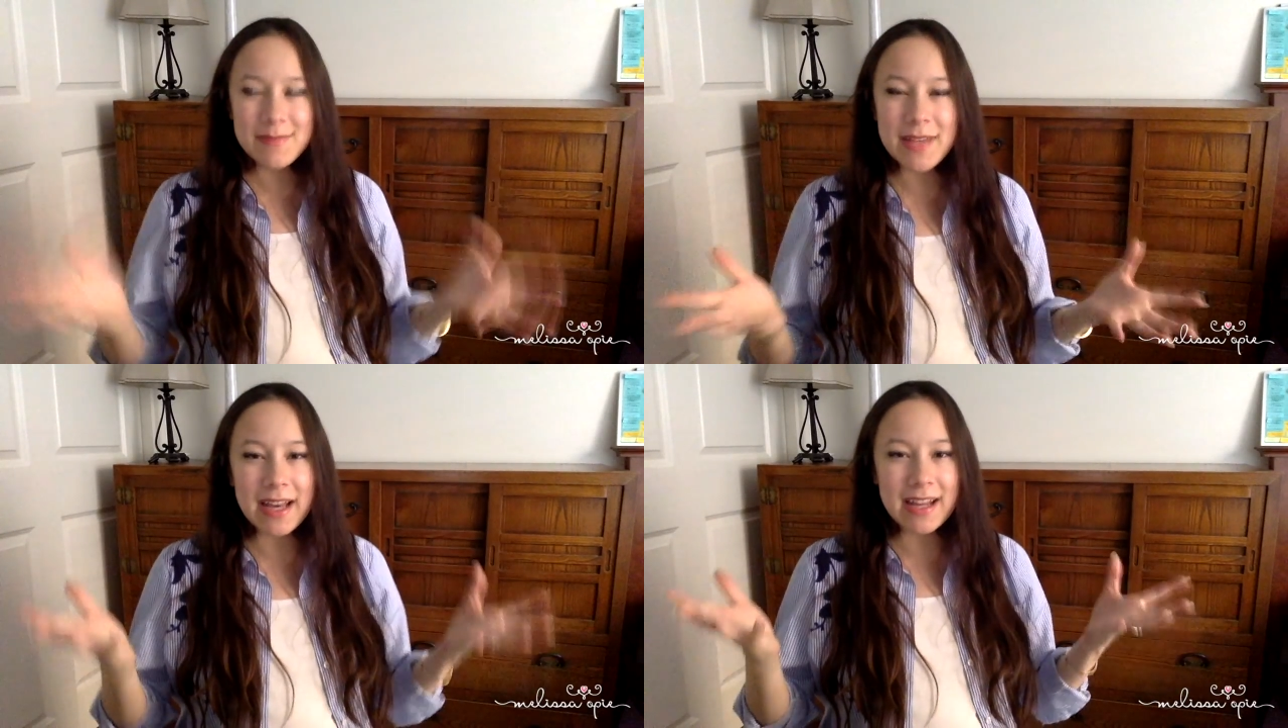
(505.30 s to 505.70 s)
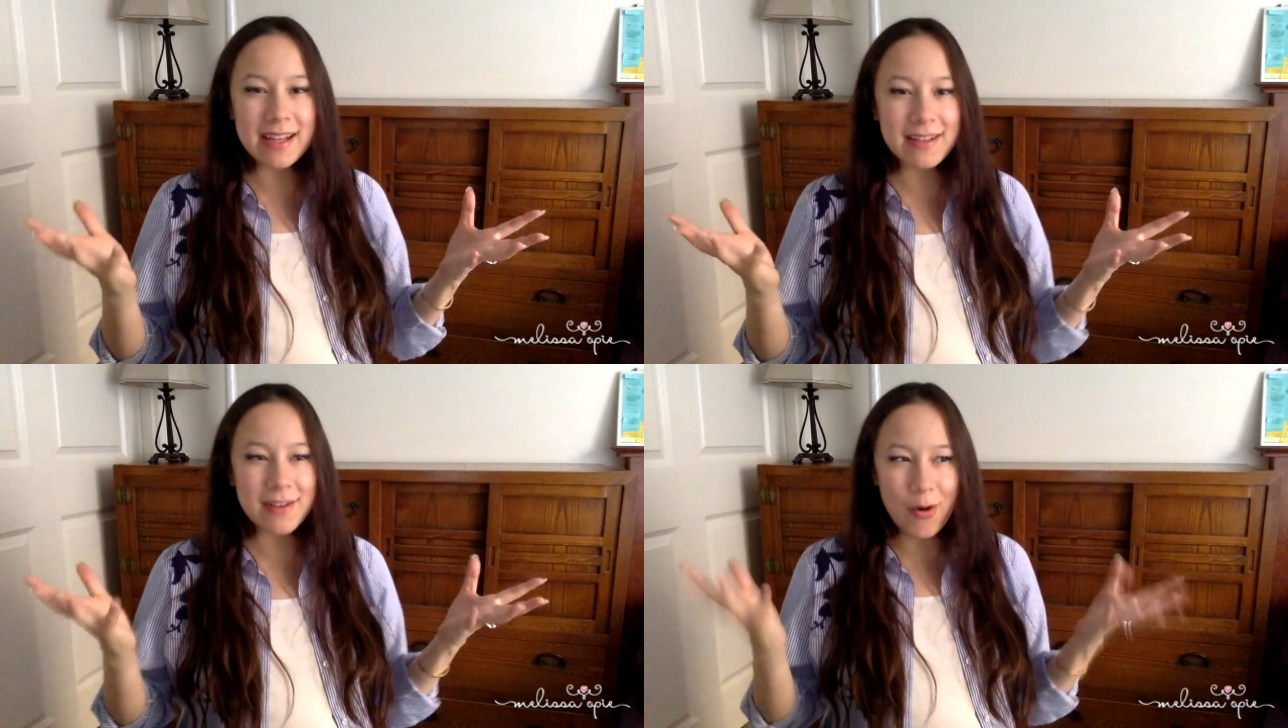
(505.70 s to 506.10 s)

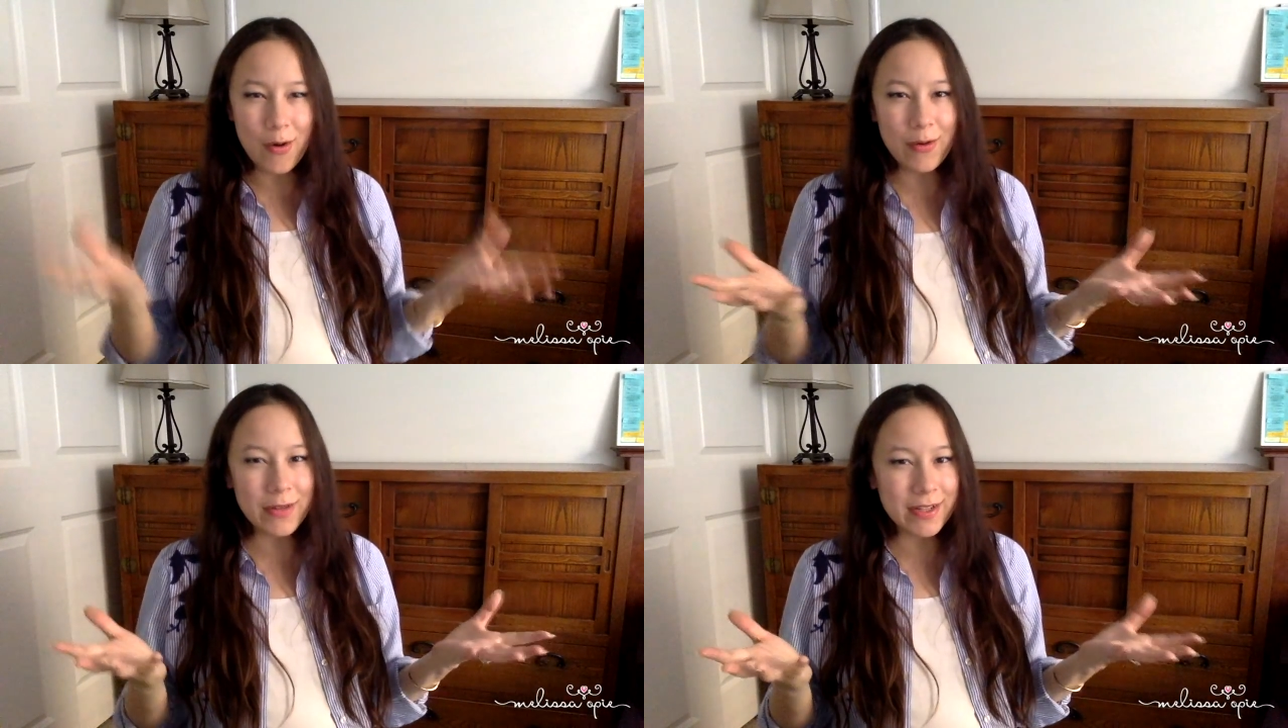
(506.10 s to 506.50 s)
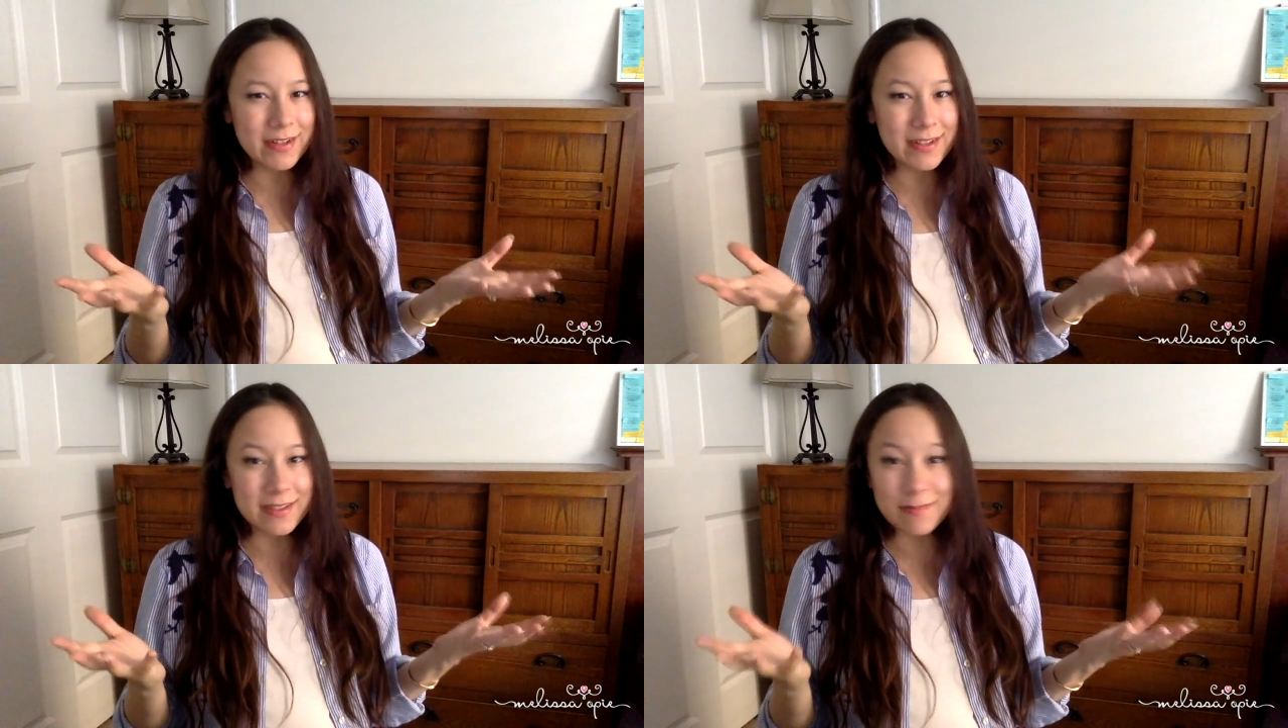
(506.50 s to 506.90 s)
getting all
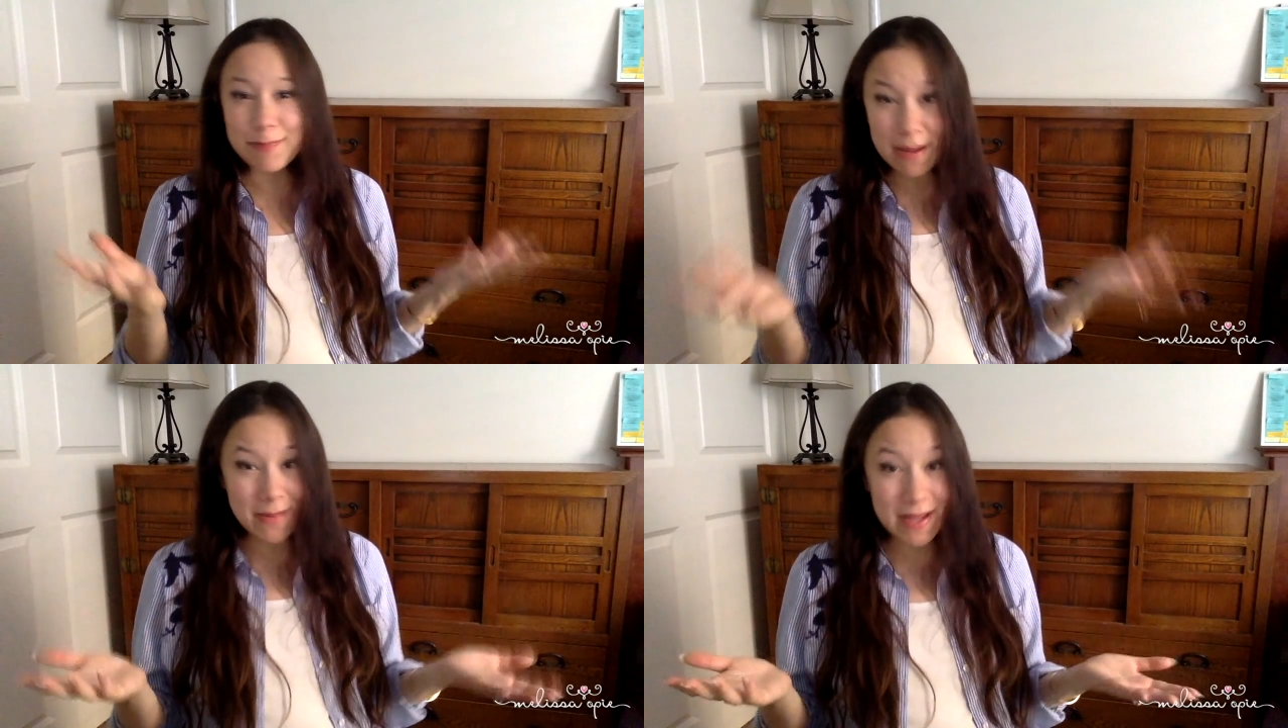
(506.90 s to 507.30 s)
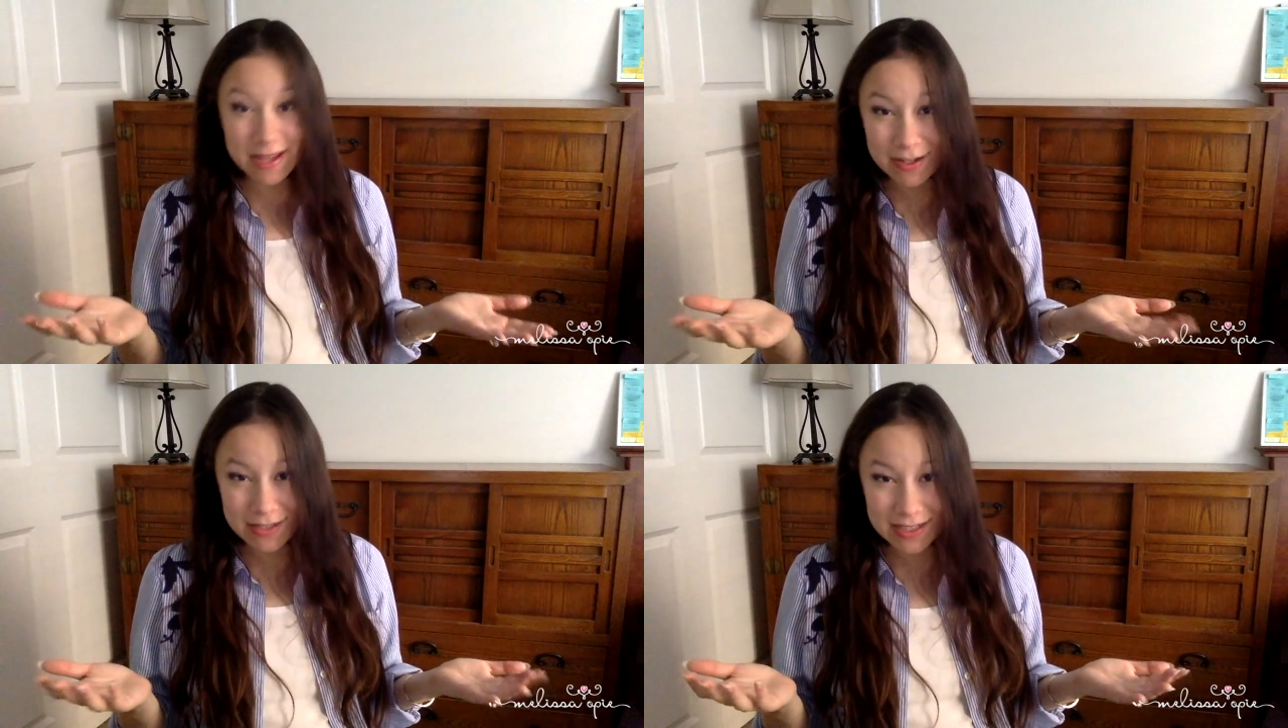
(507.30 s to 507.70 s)
your baby
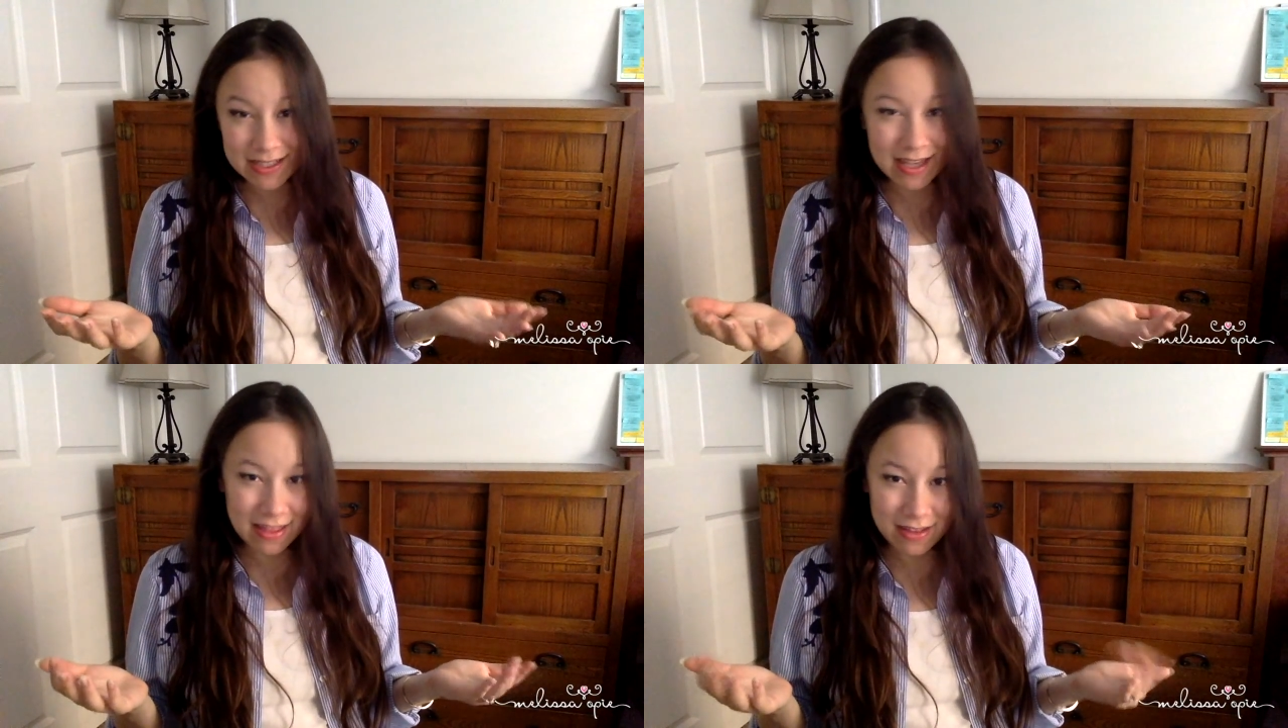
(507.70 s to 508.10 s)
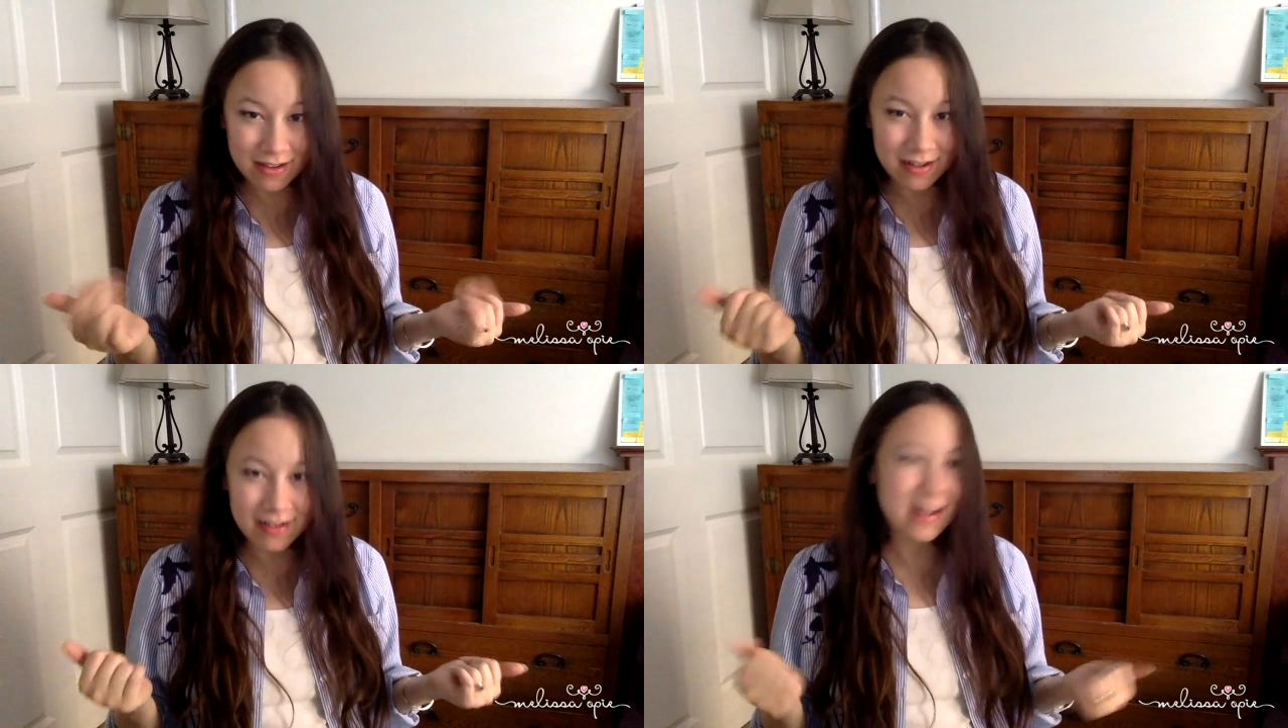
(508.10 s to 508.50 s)
gear
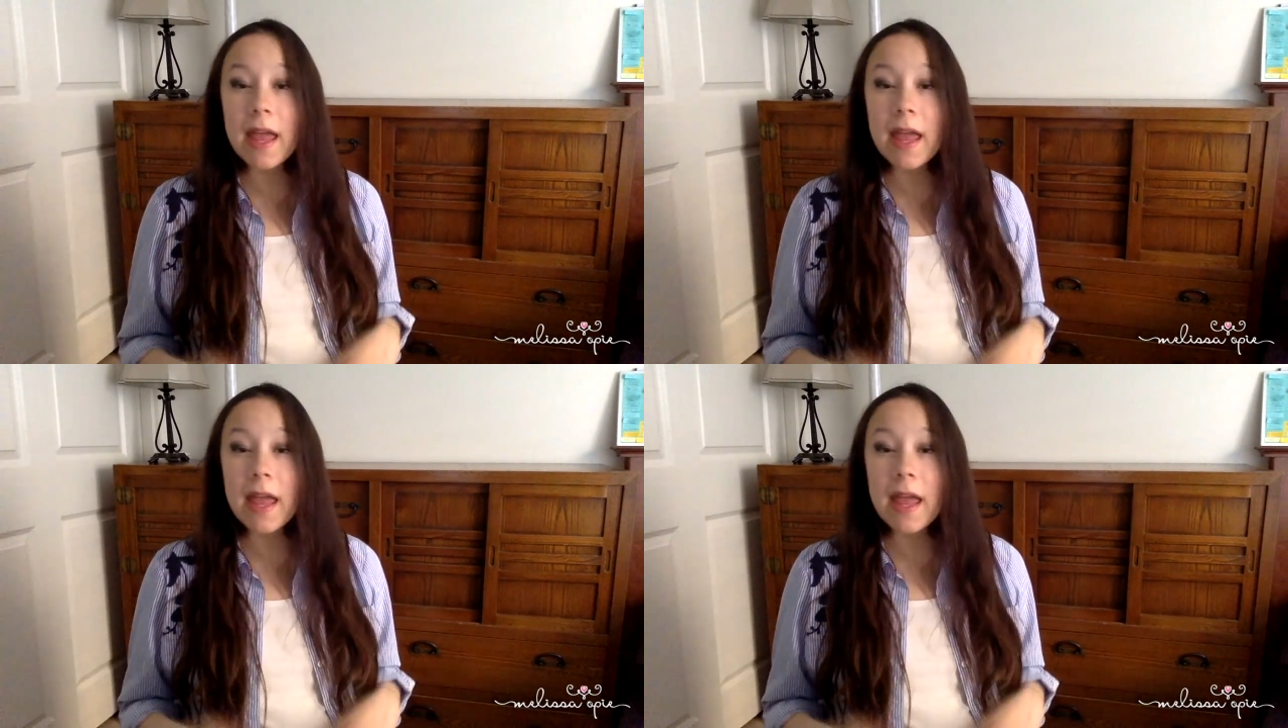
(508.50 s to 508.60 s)
together.